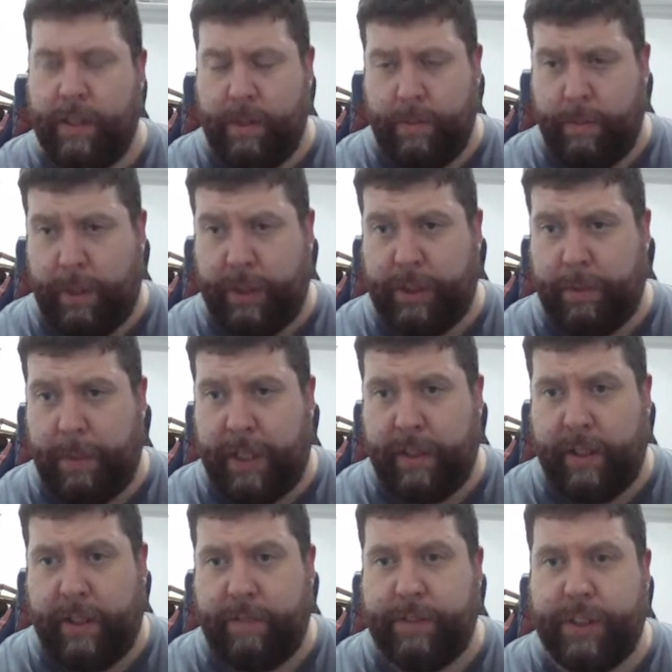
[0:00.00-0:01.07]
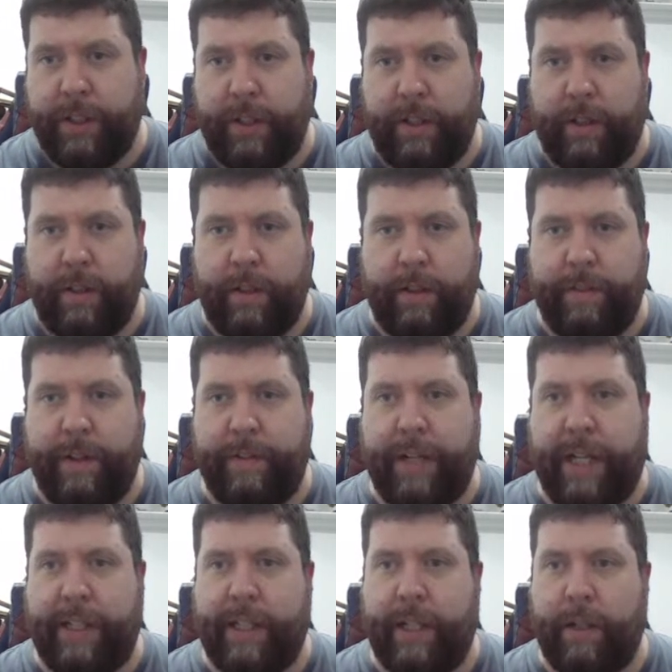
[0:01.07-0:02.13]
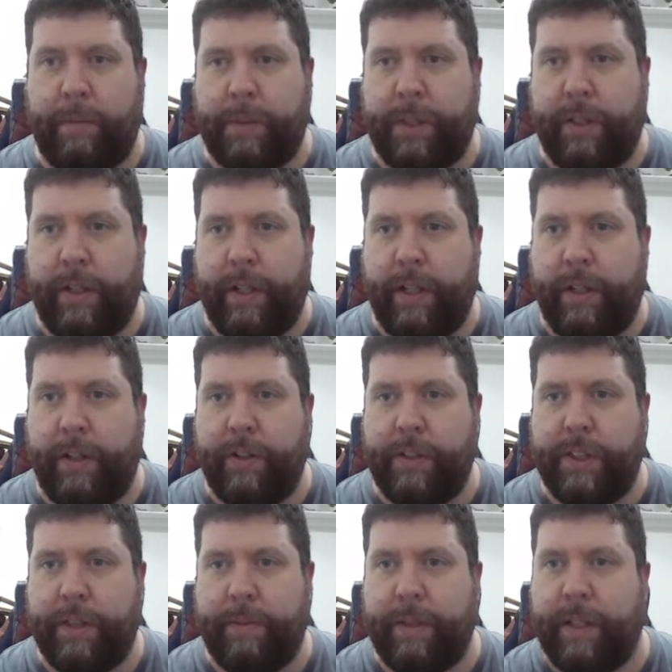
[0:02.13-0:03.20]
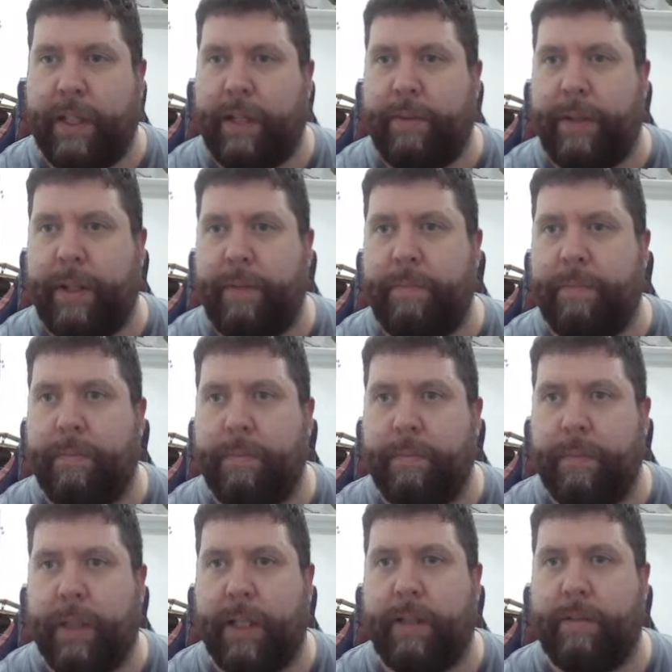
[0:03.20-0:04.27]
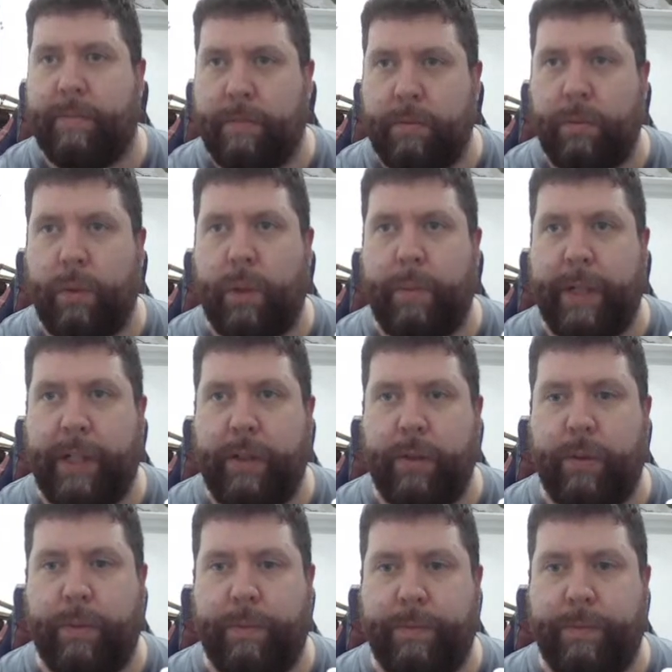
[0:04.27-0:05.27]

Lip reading: most of my life, so I've never had that opportunity to do something like that with him. But would have been cool.